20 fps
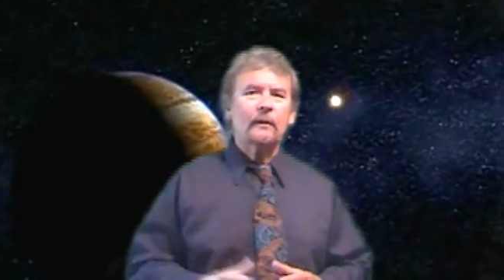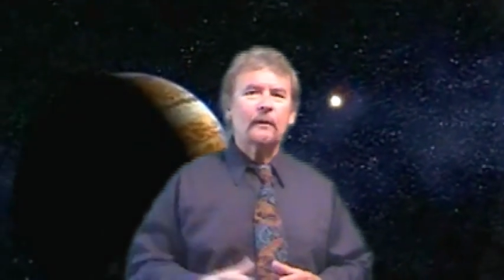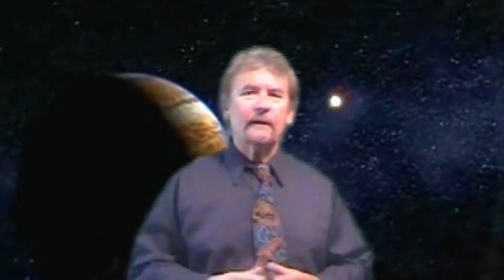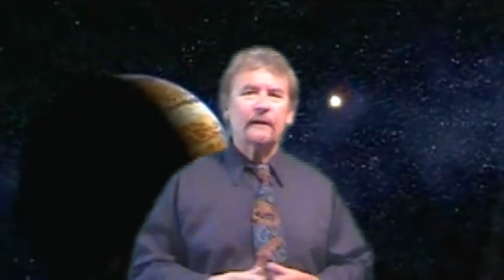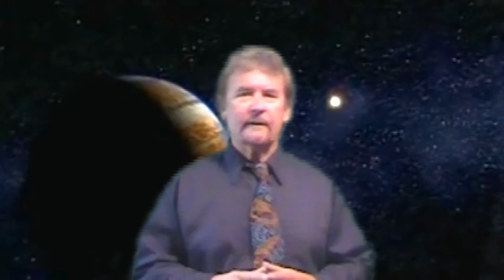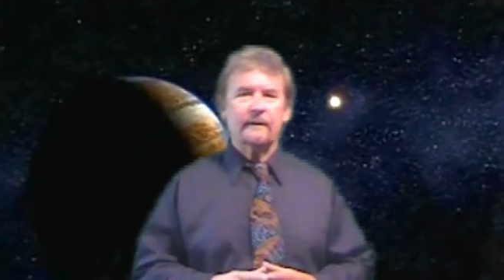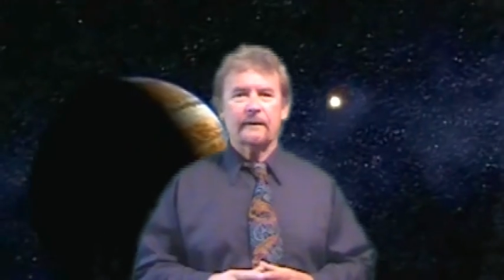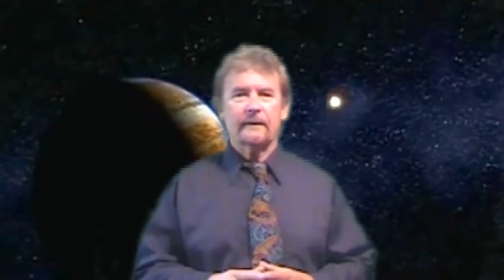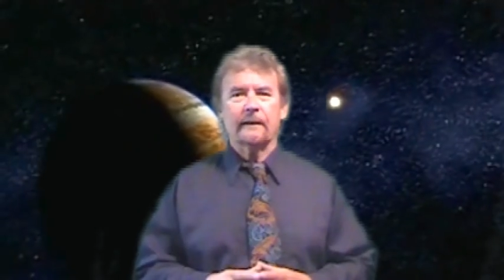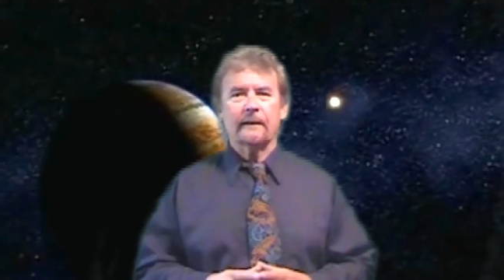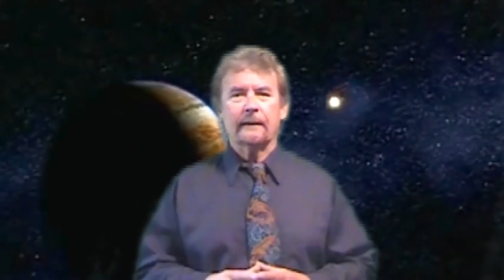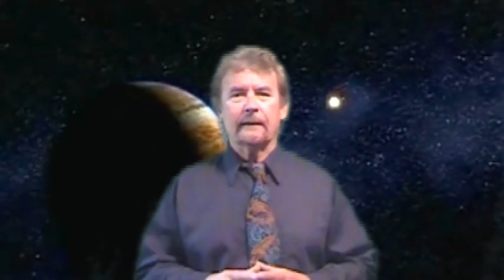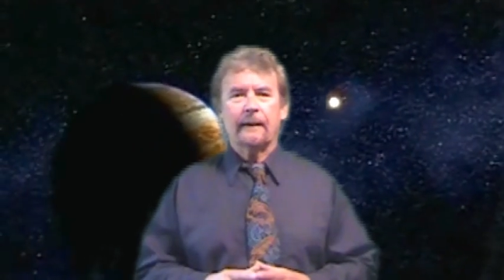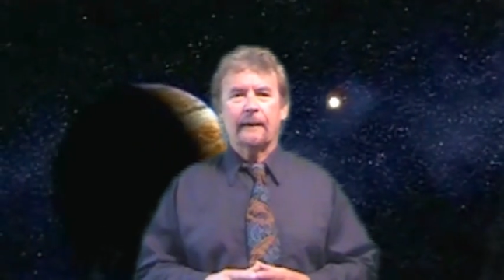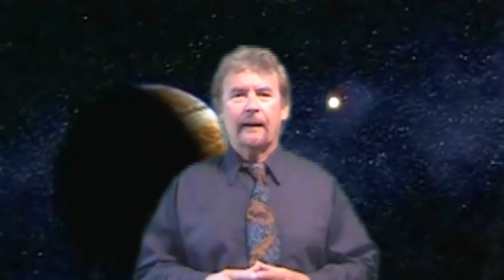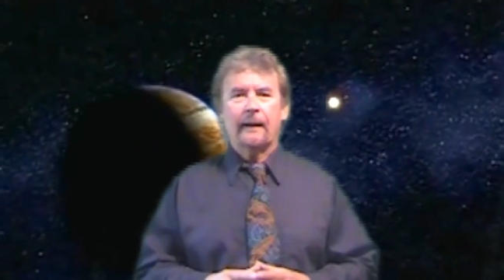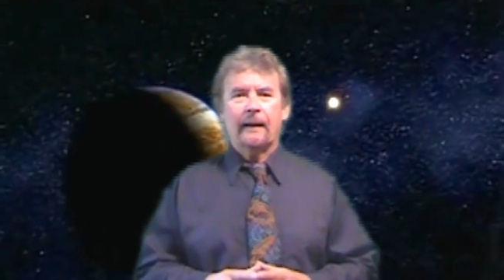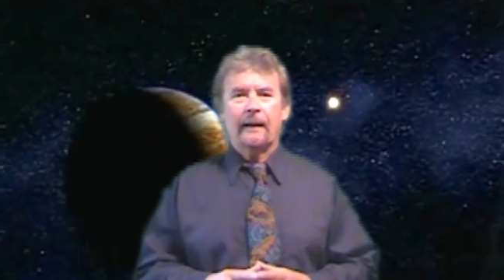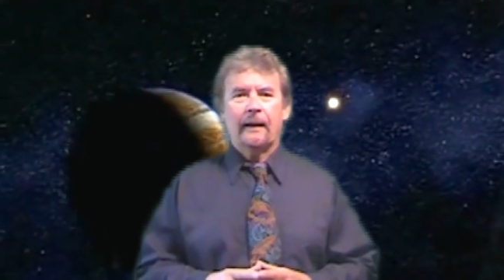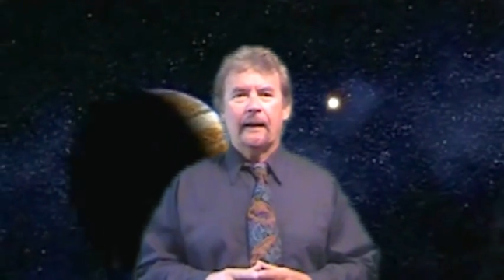place in it?
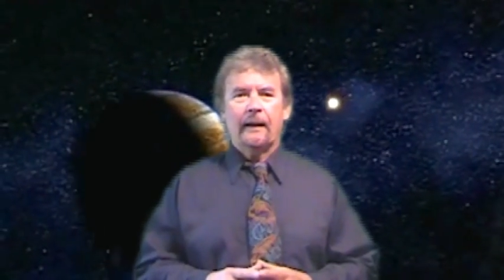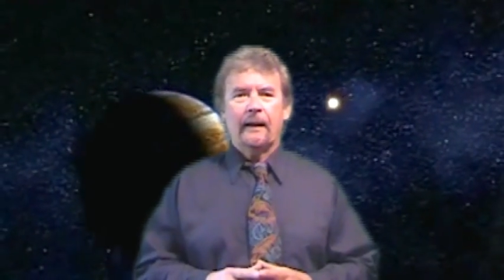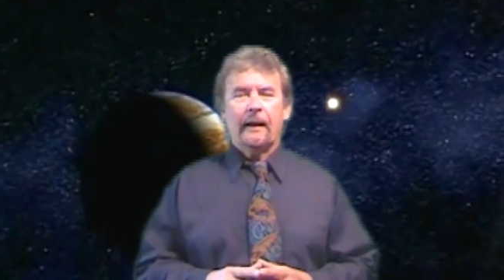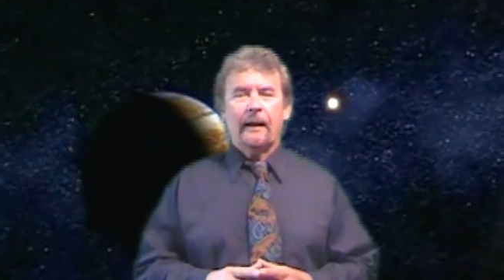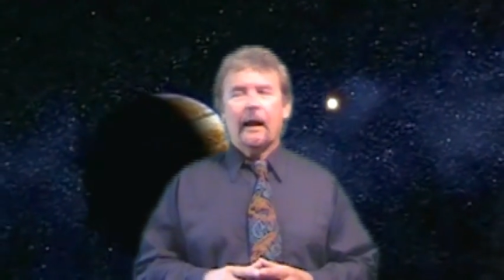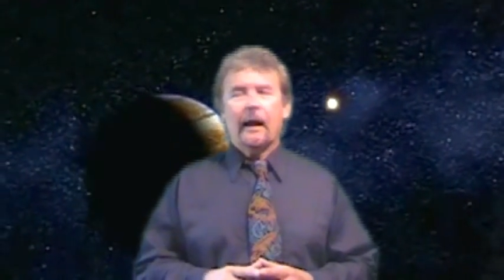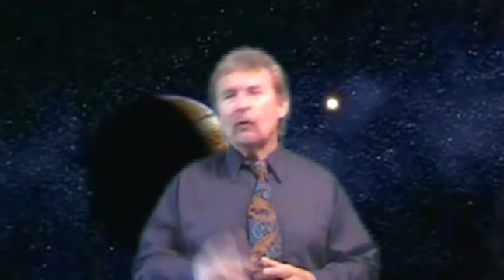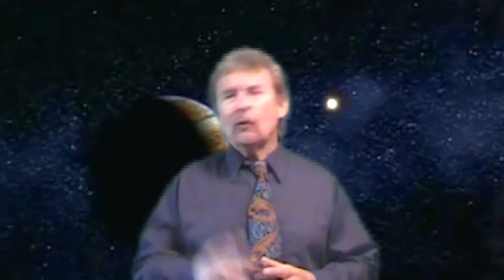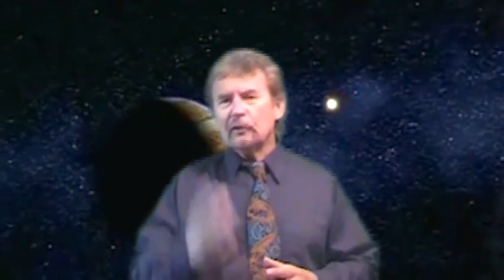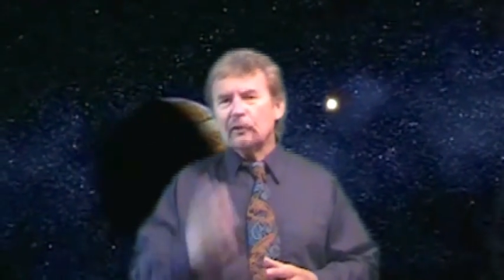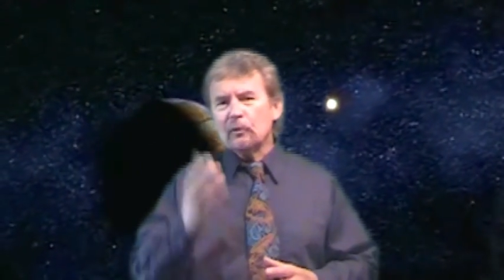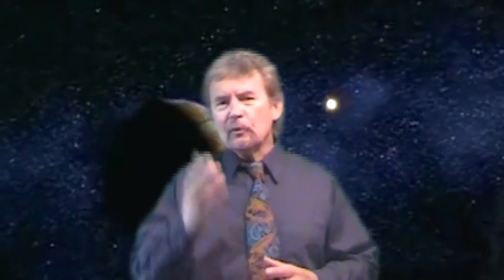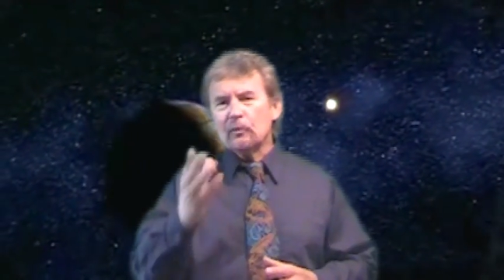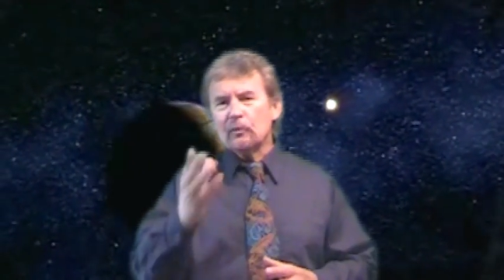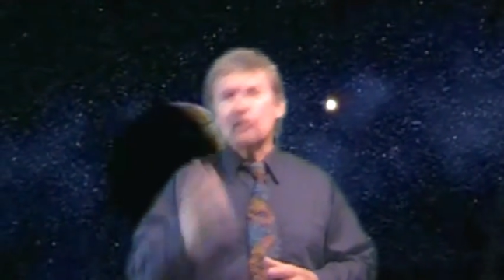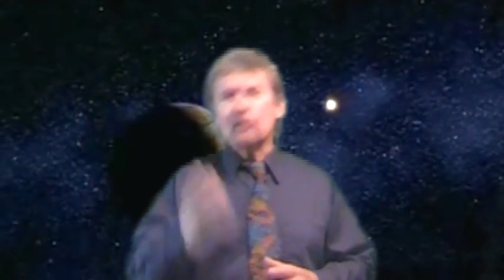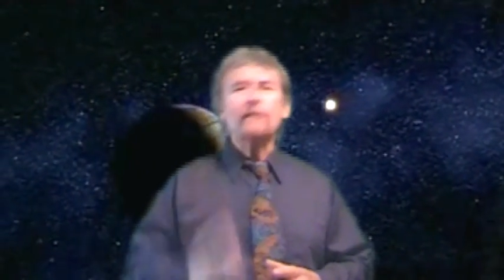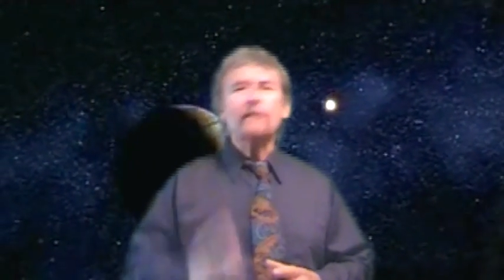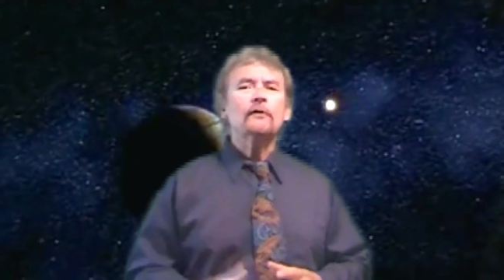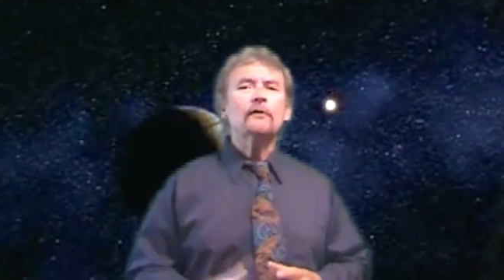How can you
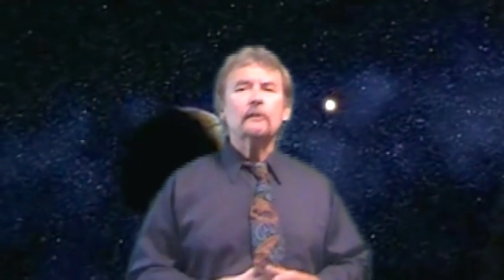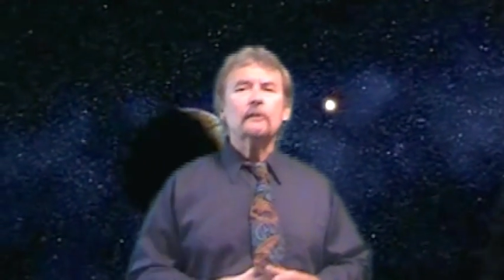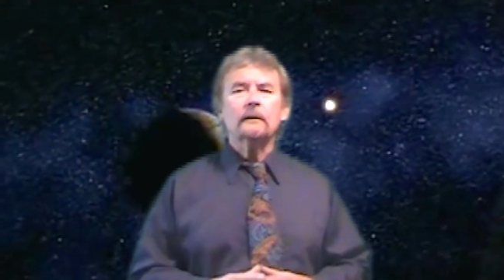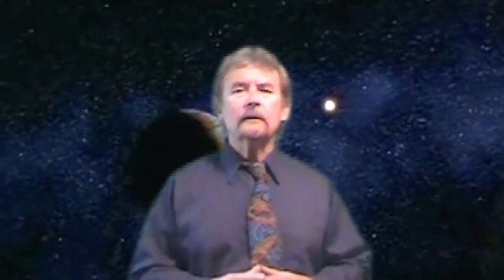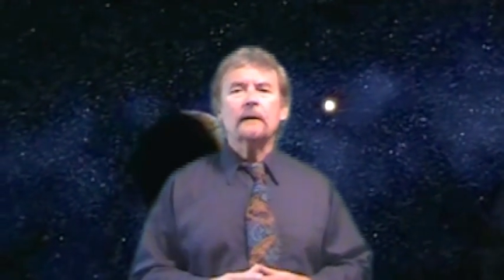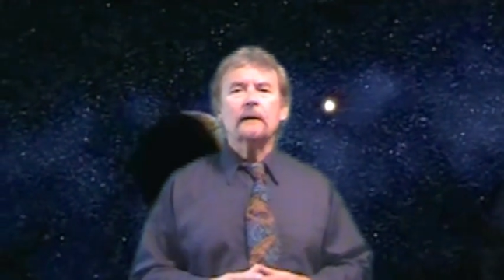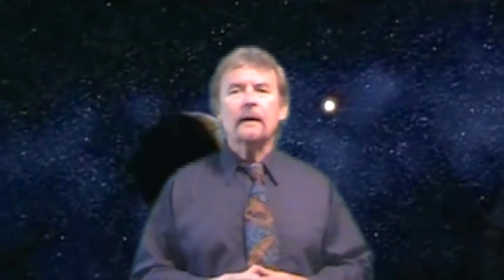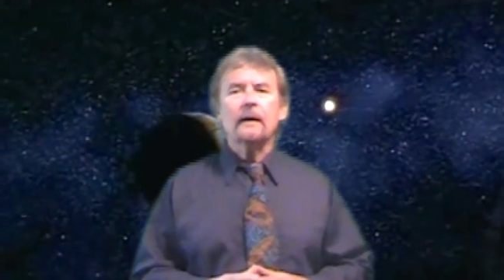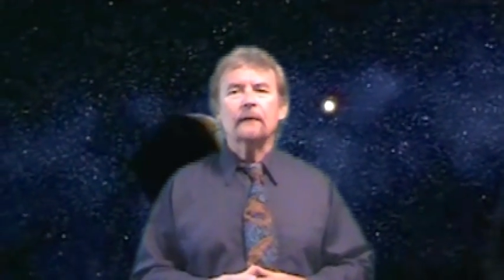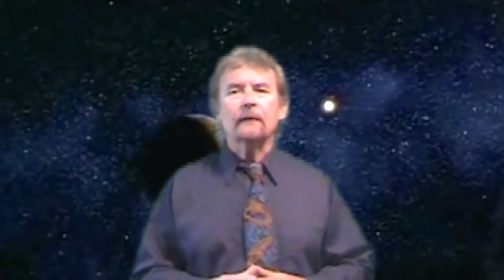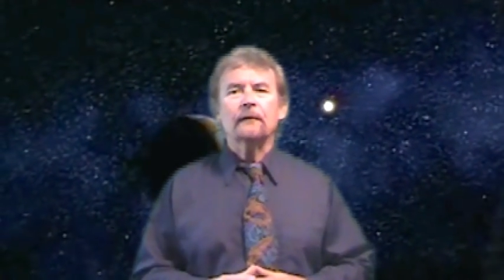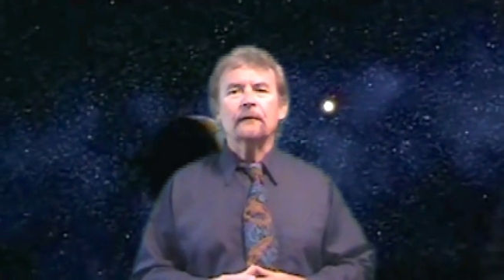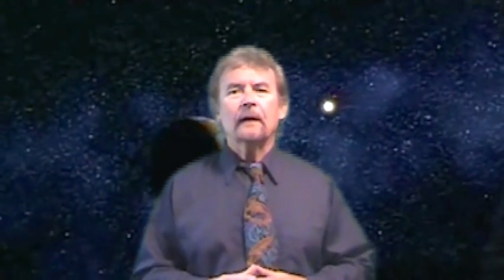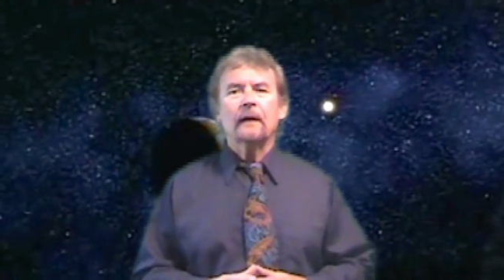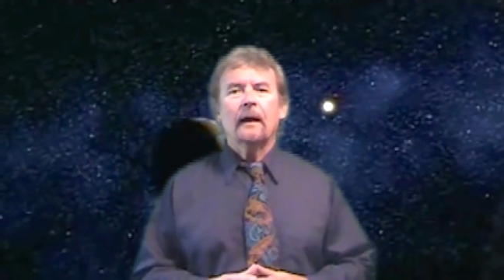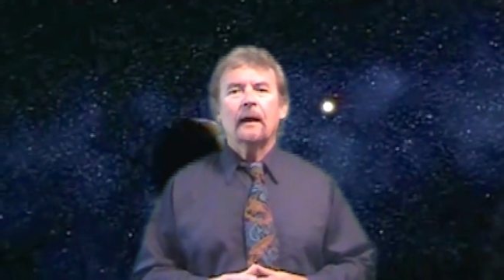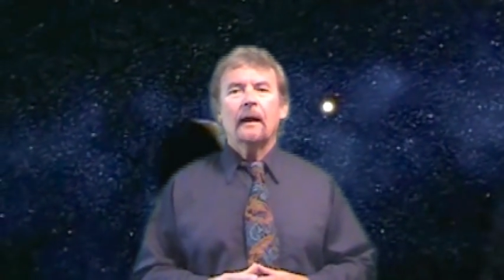achieve the good life?